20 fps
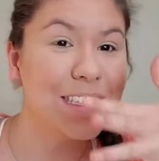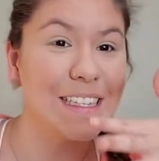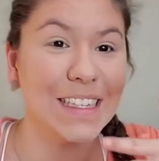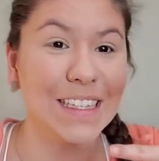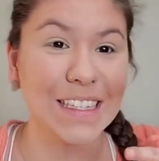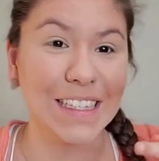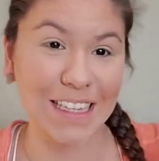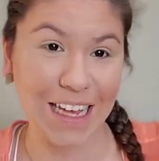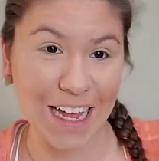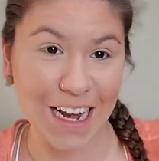
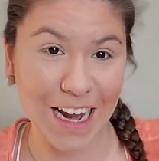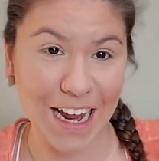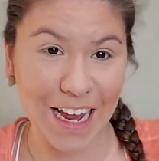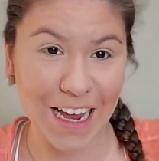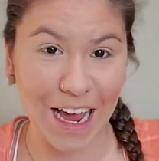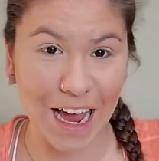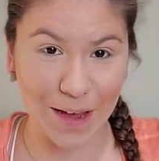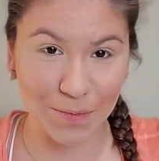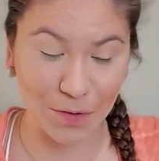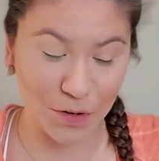is
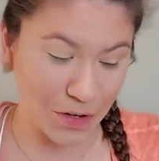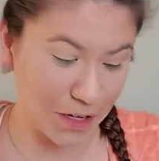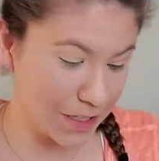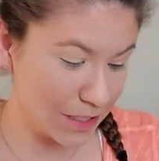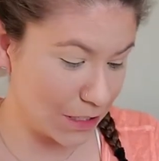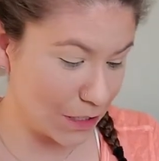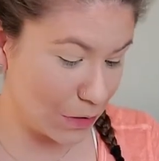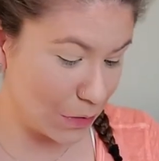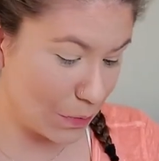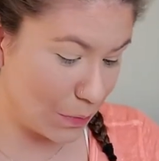setting, I'm going
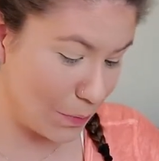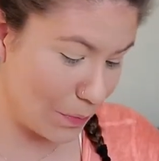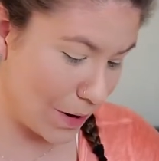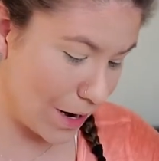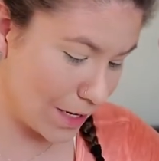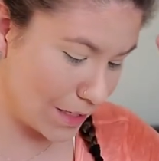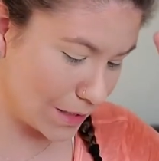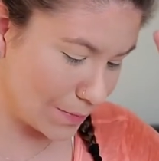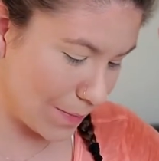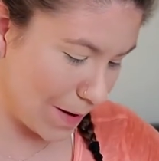to
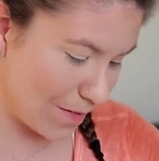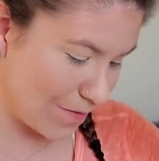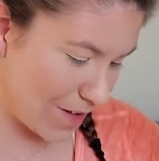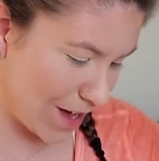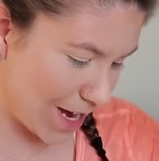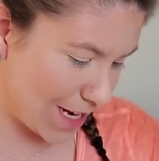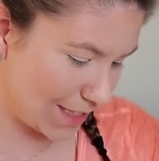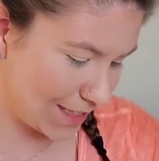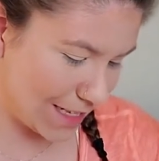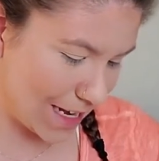bronze my
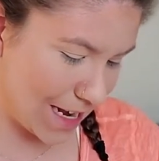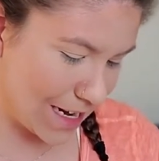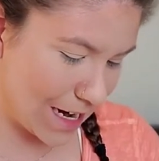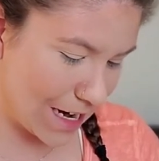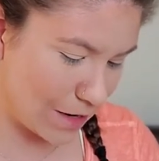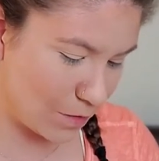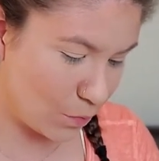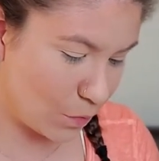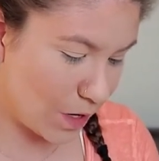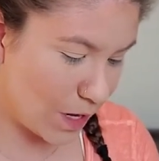face and
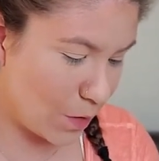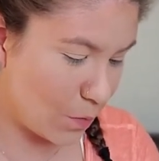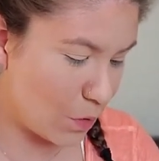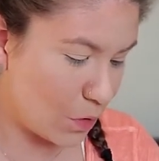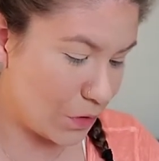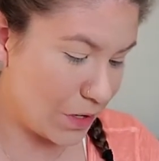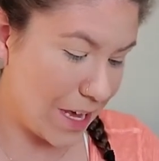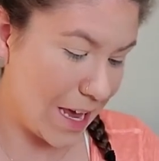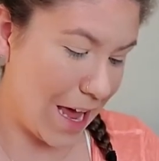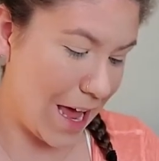then we
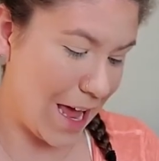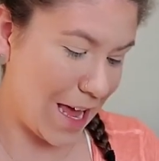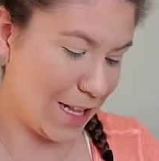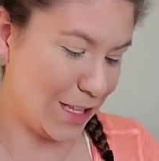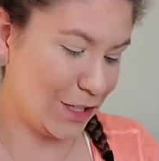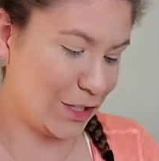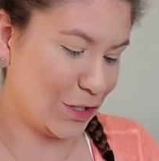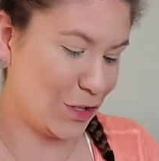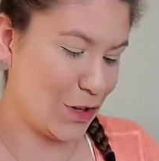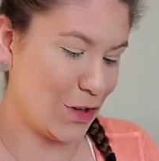will get
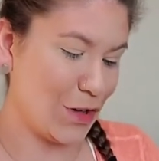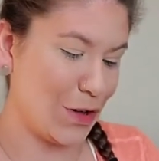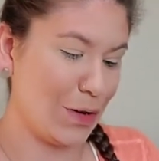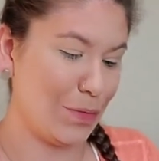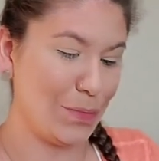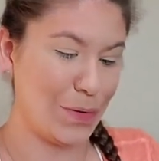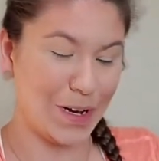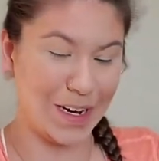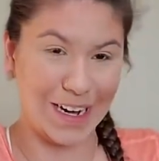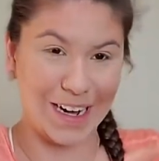into
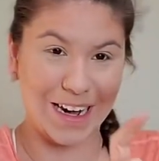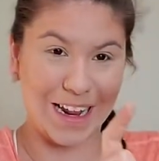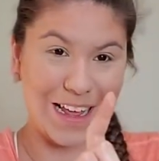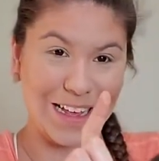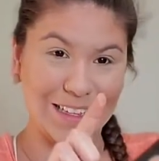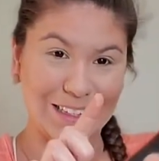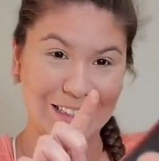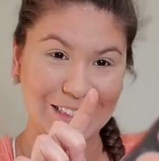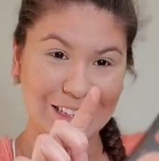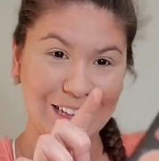putting
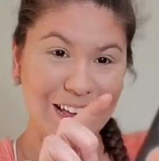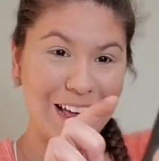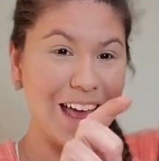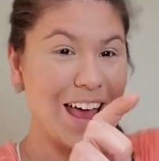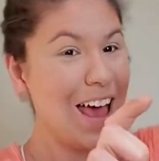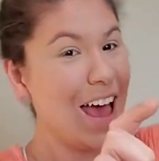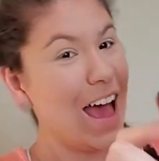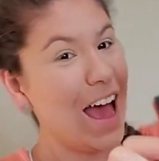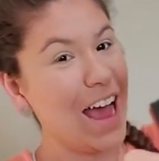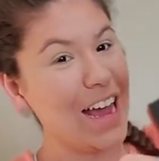these
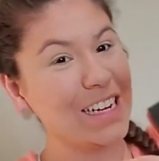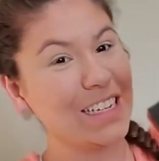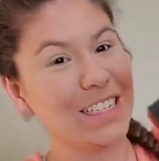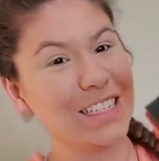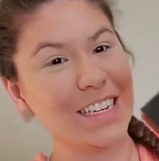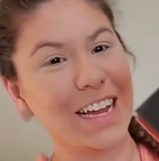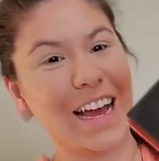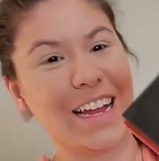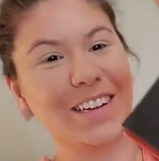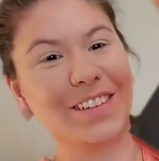
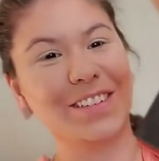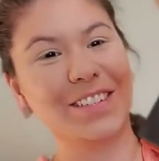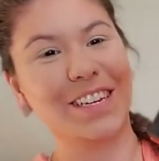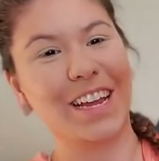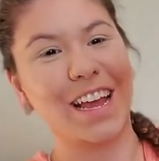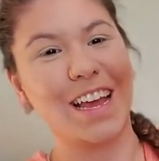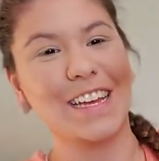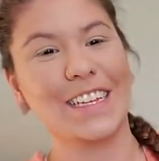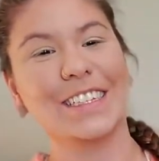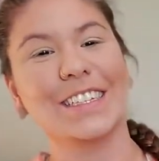eyeshadow
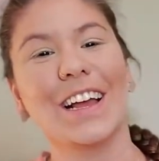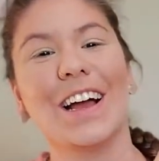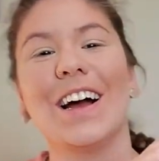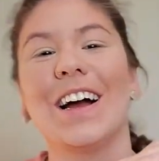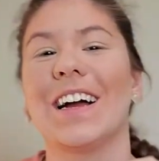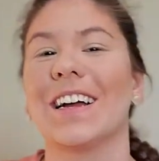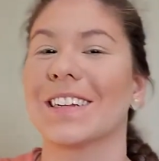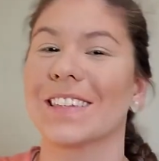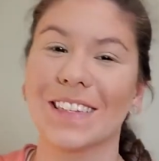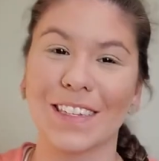shades
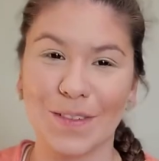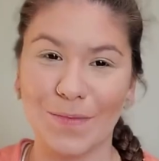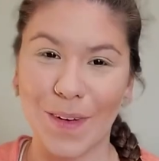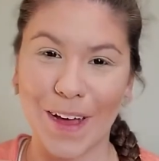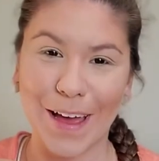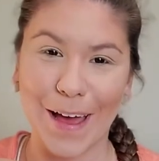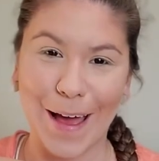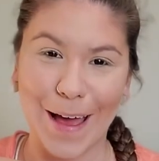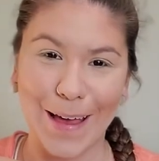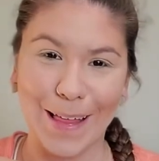onto my
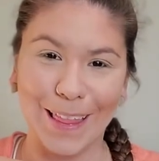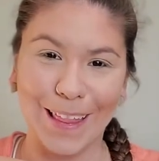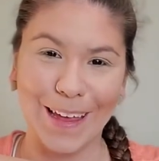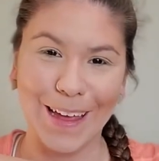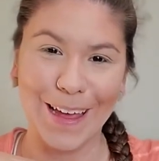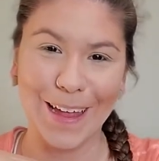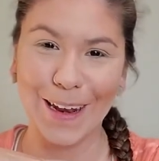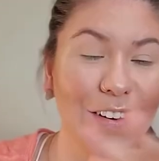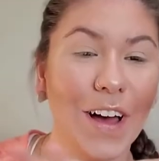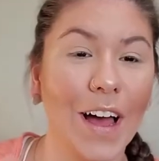
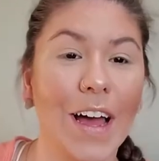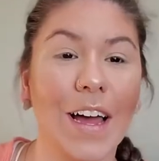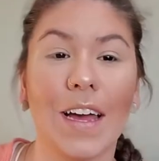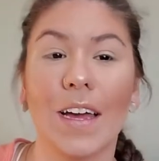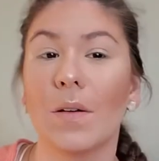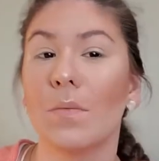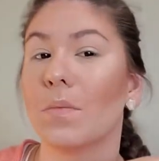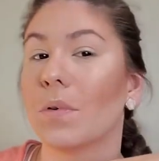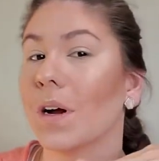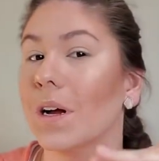eyelid.
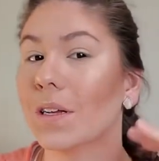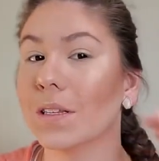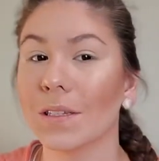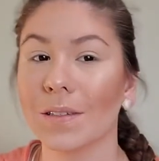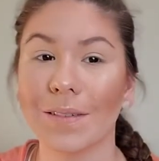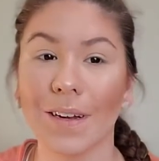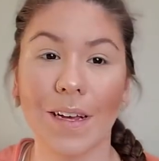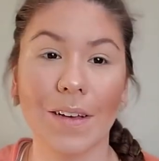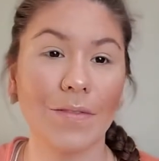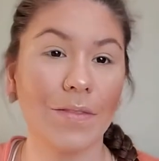I
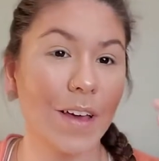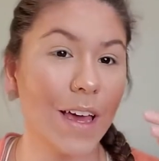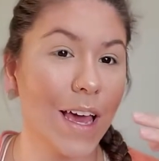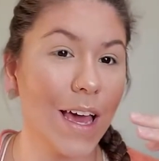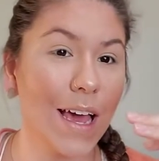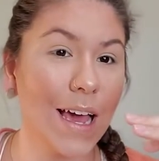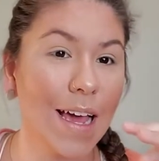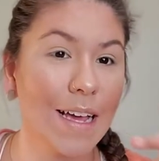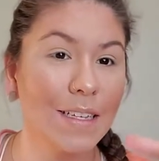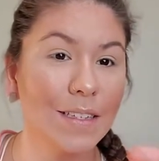bronzed my
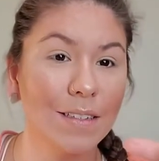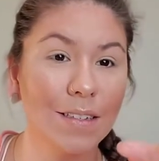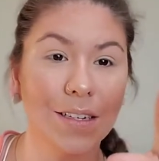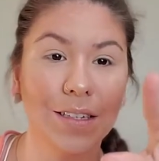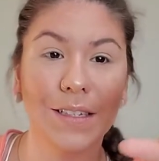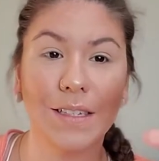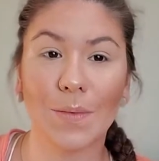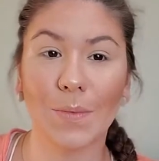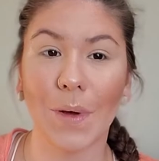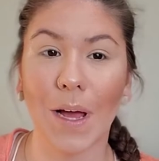face,
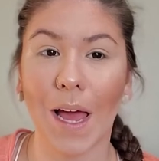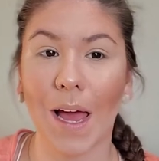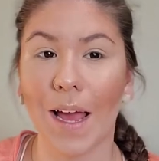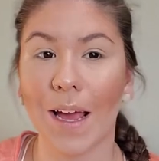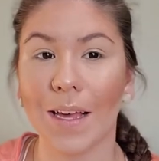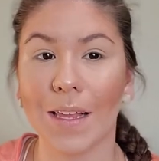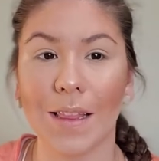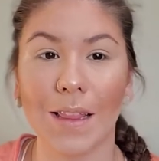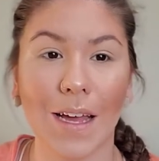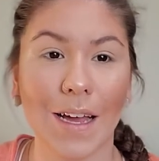did some
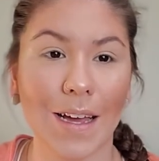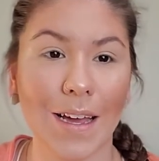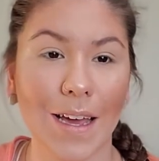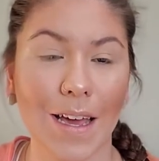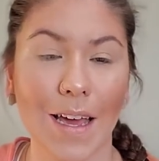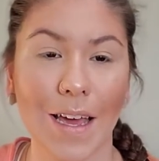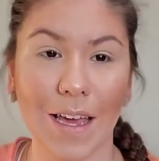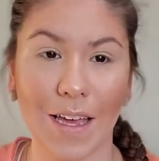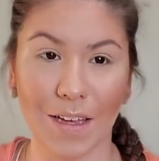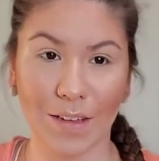
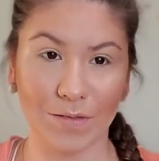highlight,